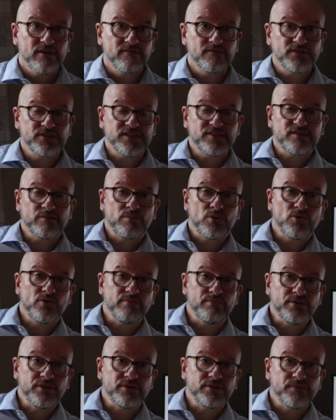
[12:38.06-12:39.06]
for
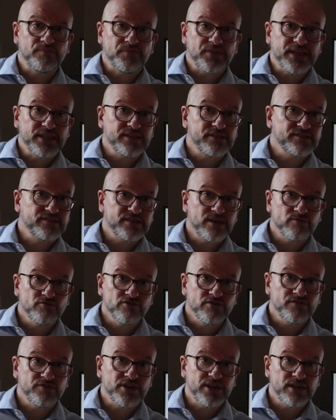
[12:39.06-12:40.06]
disappointment in the
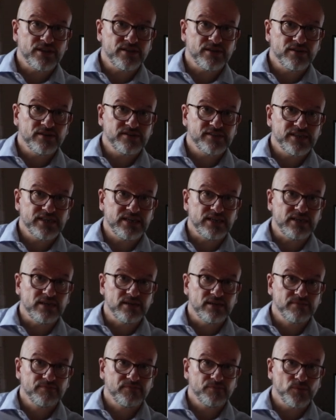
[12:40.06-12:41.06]
summer of year 13
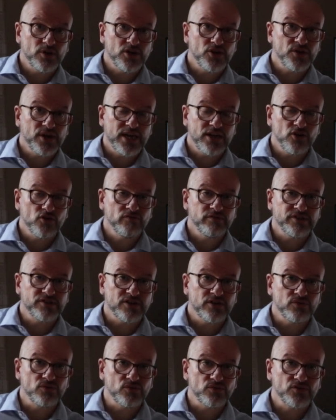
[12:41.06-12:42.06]
when you get your
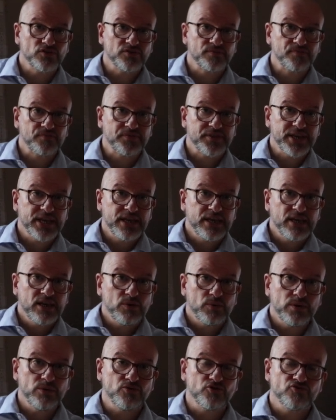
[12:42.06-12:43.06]
results.
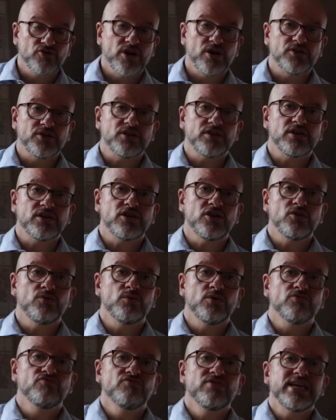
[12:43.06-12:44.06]
We would rather that you
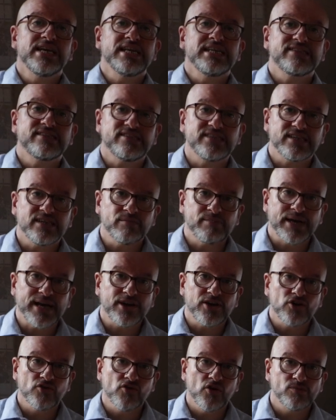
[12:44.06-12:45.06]
were realistic
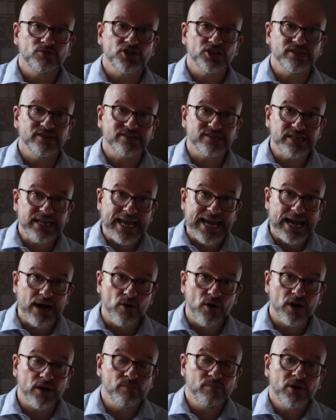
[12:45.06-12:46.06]
about your options
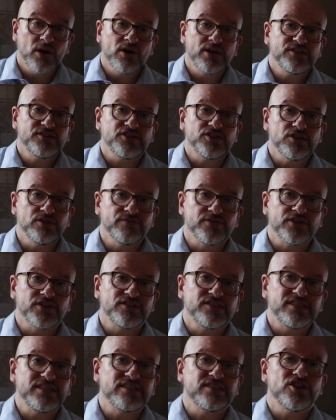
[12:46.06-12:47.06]
now and apply to
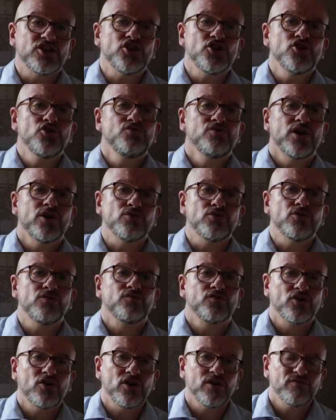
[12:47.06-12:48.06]
universities that you know
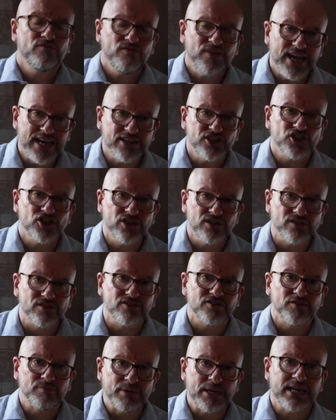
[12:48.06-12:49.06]
you've got a fair
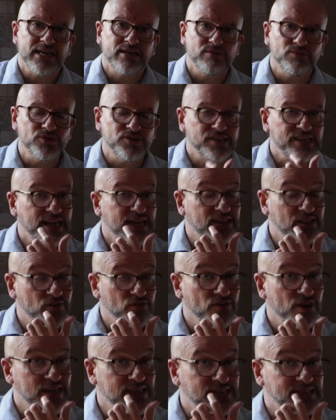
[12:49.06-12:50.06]
chance of being able to get the
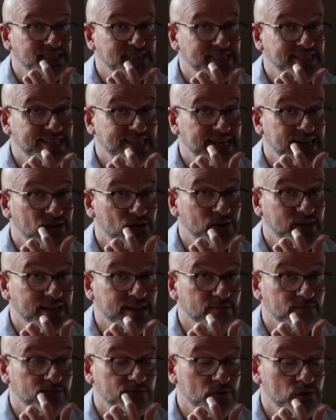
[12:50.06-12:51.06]
grades that they're
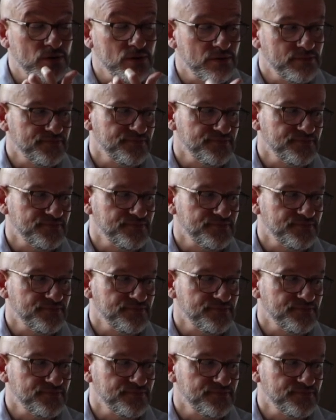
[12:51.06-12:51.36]
looking for.